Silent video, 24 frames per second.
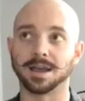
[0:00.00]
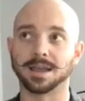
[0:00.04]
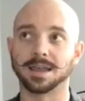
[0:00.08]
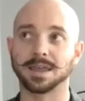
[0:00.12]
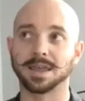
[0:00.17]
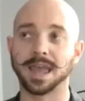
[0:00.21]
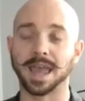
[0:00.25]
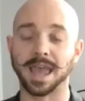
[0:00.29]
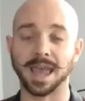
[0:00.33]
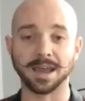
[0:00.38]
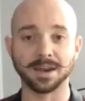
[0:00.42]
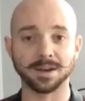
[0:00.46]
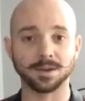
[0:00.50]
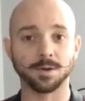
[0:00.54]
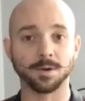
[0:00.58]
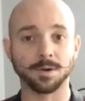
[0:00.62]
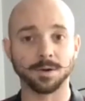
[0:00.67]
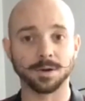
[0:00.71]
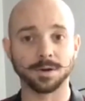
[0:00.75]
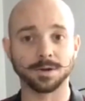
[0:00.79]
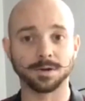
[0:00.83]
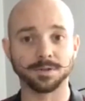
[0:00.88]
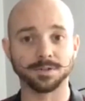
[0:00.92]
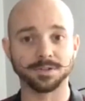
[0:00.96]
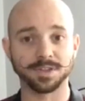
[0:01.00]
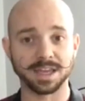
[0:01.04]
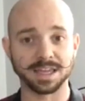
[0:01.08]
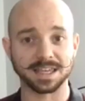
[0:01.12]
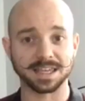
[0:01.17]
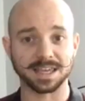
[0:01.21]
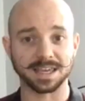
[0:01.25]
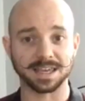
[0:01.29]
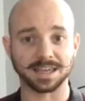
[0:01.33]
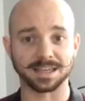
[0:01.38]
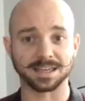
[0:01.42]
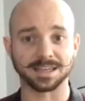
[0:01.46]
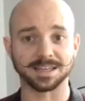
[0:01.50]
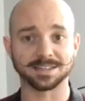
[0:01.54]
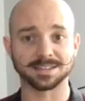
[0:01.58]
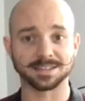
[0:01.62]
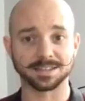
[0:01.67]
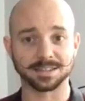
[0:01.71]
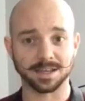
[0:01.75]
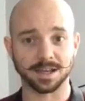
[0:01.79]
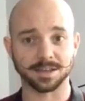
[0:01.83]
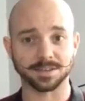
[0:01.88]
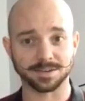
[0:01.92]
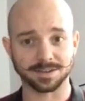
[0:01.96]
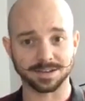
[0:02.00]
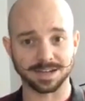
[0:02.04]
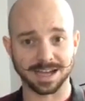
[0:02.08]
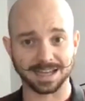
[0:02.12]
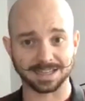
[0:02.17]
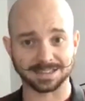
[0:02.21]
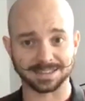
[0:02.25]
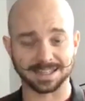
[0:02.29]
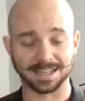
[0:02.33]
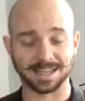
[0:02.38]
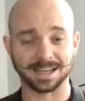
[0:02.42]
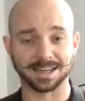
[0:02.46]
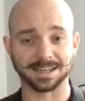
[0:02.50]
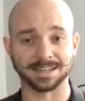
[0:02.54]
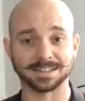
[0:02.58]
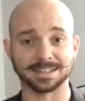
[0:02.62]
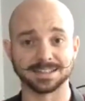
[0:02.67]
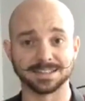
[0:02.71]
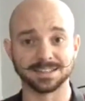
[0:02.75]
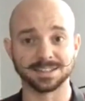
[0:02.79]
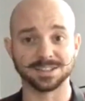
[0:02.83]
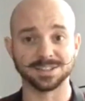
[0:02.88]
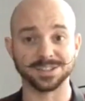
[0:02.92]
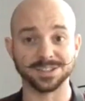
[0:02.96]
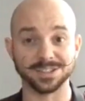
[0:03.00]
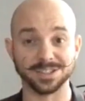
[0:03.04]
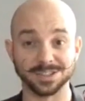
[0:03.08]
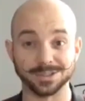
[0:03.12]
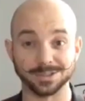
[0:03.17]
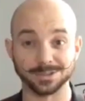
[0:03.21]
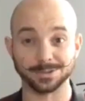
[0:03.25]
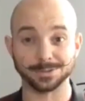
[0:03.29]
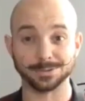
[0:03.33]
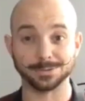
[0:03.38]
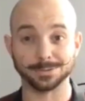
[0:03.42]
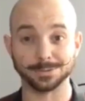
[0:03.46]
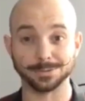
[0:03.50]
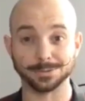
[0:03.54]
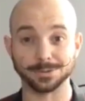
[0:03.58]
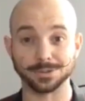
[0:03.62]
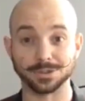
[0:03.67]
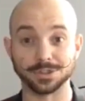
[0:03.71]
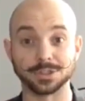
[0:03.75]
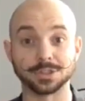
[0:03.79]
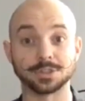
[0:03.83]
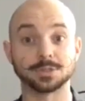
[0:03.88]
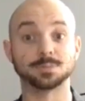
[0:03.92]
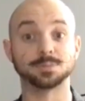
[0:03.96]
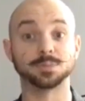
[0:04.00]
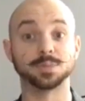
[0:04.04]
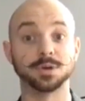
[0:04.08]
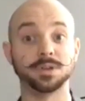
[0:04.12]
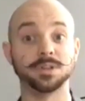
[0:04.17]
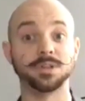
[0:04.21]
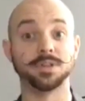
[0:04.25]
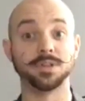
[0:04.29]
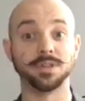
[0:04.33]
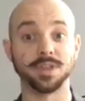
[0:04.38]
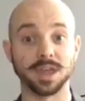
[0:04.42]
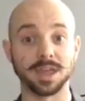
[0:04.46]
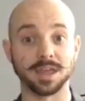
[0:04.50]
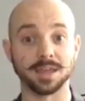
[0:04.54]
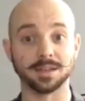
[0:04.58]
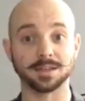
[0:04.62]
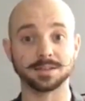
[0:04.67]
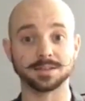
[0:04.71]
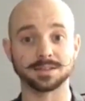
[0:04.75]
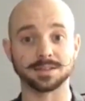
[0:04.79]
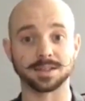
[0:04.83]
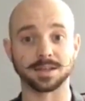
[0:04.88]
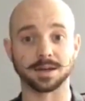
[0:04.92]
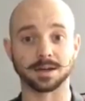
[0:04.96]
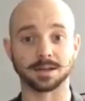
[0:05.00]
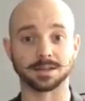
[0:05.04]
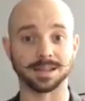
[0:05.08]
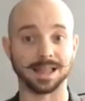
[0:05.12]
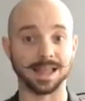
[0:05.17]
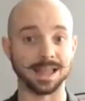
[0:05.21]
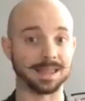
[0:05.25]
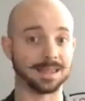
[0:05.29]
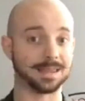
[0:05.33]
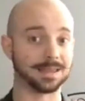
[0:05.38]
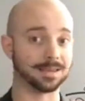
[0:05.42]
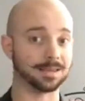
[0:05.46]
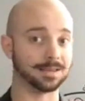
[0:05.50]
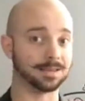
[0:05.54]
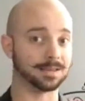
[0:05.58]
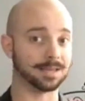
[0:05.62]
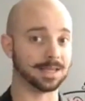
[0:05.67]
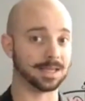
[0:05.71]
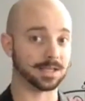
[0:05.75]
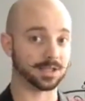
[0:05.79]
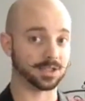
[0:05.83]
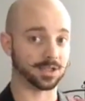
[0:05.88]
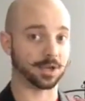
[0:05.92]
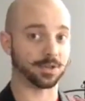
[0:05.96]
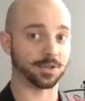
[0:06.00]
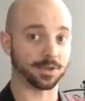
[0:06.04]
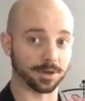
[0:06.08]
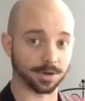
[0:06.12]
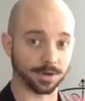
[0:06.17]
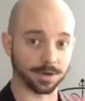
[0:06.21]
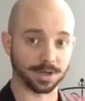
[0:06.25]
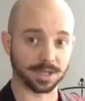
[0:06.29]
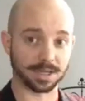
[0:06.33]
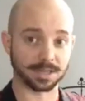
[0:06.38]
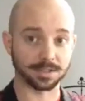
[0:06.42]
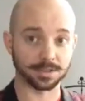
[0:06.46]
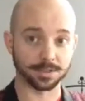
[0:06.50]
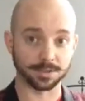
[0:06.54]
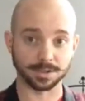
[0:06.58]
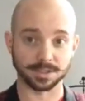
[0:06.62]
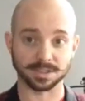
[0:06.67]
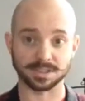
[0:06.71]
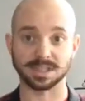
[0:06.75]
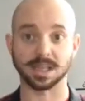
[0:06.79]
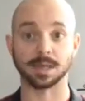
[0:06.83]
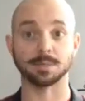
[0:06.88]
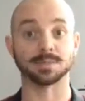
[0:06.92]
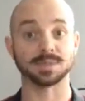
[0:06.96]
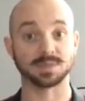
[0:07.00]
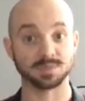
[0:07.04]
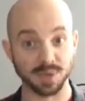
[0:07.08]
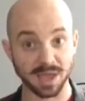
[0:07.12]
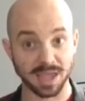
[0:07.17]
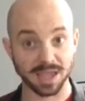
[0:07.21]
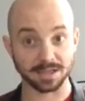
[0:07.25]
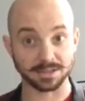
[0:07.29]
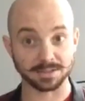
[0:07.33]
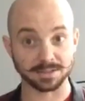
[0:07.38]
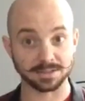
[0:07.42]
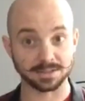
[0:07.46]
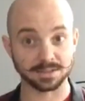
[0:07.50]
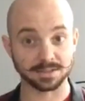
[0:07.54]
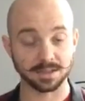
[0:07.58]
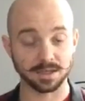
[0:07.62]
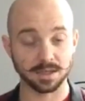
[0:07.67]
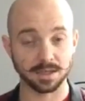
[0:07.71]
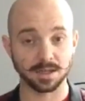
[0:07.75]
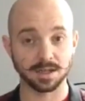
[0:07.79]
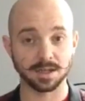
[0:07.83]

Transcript: Categorical thinking is another guideline. You should put things that are like each other into the same space.